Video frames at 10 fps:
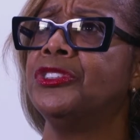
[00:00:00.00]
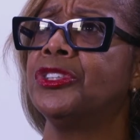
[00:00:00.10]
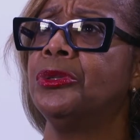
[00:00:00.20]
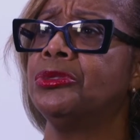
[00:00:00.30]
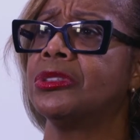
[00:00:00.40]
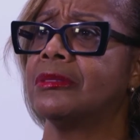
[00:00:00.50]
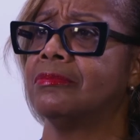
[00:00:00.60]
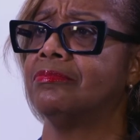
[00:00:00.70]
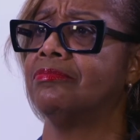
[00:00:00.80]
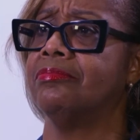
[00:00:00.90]
the church
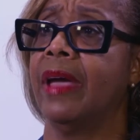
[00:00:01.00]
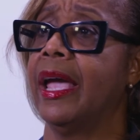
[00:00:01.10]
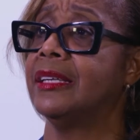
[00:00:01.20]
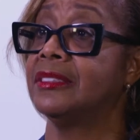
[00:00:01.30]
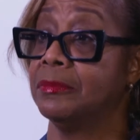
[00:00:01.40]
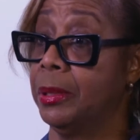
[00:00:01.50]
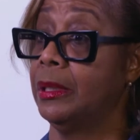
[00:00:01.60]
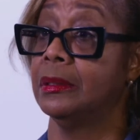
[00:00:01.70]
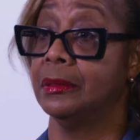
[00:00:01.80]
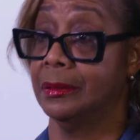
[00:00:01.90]
has
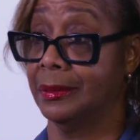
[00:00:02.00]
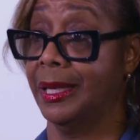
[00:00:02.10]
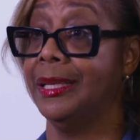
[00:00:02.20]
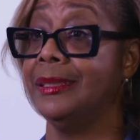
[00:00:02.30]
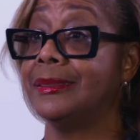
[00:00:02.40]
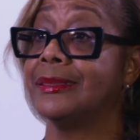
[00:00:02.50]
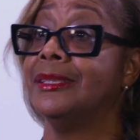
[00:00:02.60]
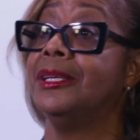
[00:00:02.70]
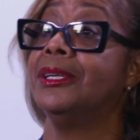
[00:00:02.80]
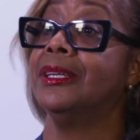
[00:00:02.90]
bills, heat,
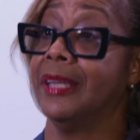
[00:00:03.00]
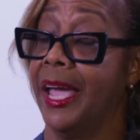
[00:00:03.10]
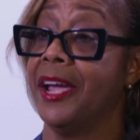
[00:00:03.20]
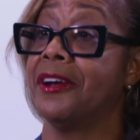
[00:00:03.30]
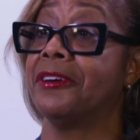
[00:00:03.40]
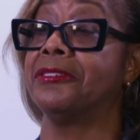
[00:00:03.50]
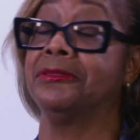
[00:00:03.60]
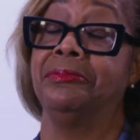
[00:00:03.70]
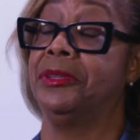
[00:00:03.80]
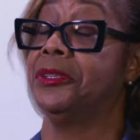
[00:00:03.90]
air.
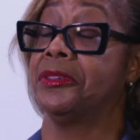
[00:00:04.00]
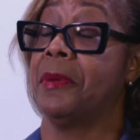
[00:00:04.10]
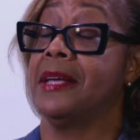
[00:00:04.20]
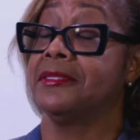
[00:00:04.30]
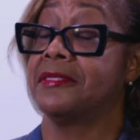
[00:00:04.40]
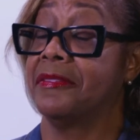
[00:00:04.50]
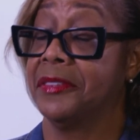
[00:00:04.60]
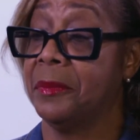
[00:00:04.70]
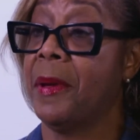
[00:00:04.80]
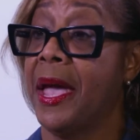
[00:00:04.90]
You know, the pastors have to
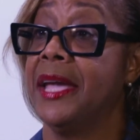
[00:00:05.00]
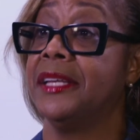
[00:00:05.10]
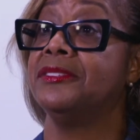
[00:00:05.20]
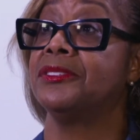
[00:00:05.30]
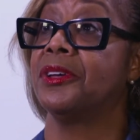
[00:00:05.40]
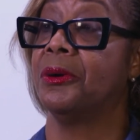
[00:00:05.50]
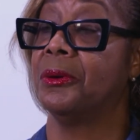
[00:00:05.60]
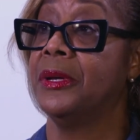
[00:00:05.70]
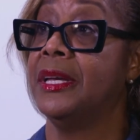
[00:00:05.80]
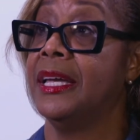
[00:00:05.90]
get paid, and so